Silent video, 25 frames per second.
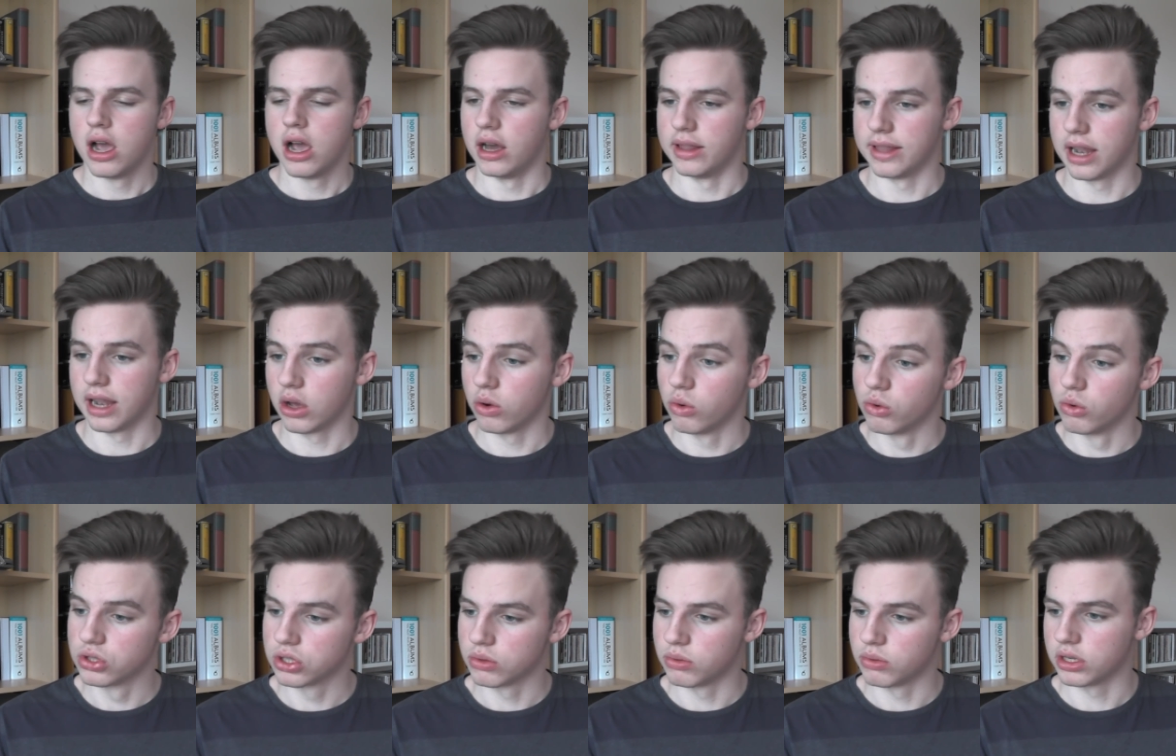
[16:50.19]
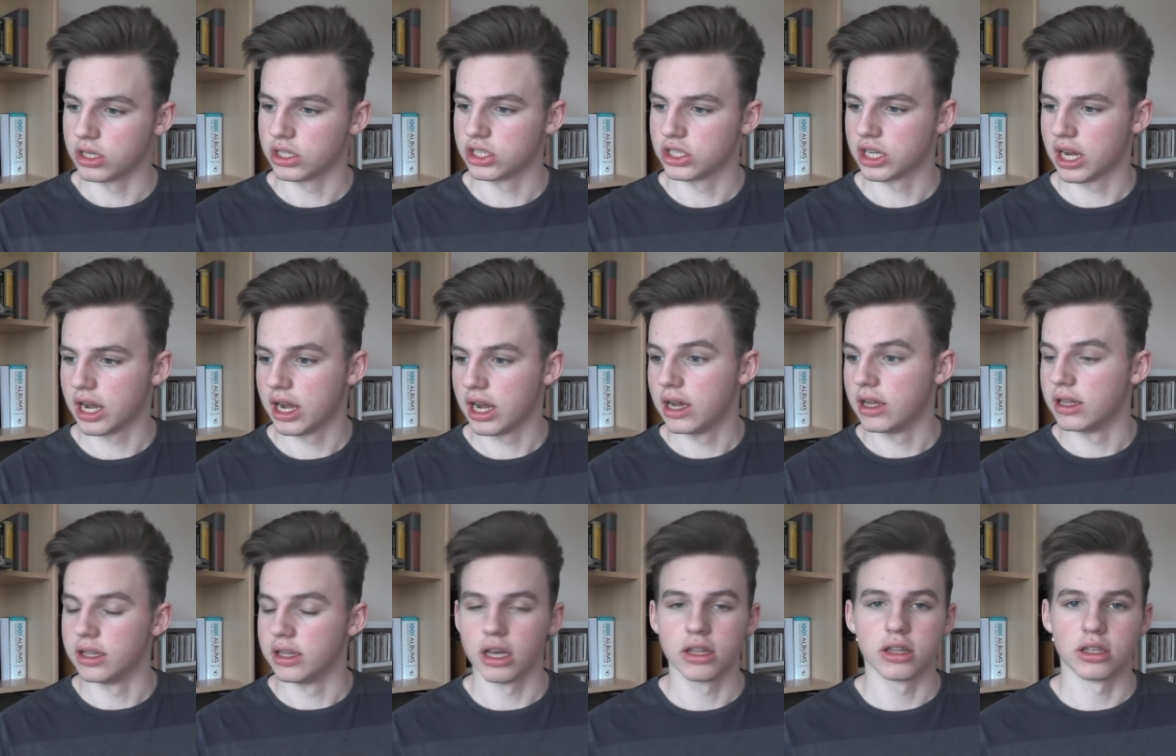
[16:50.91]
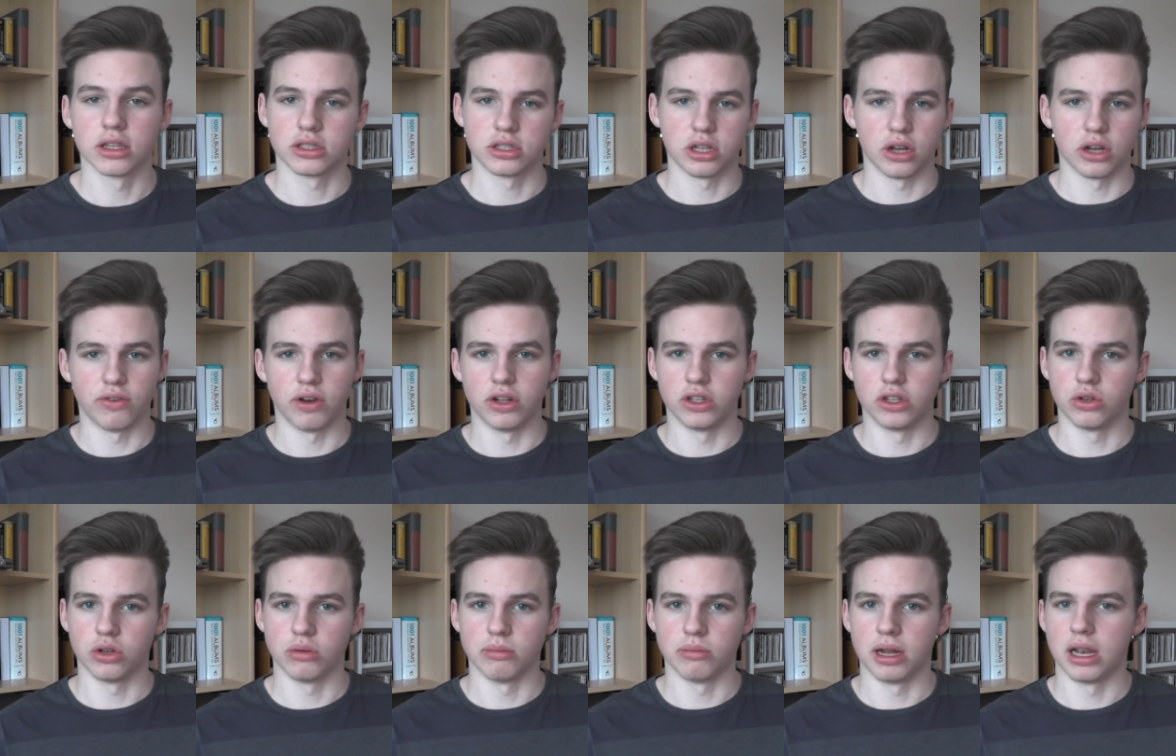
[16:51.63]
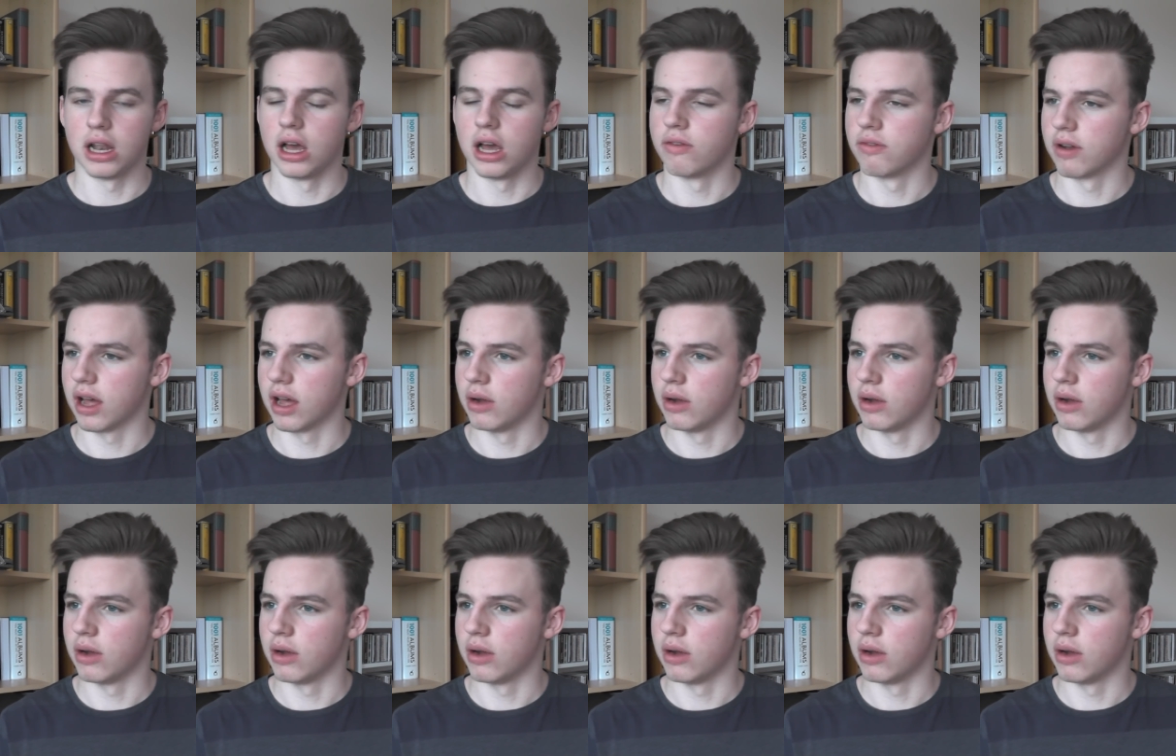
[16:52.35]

And then I also want to share the other stuff I do in my life.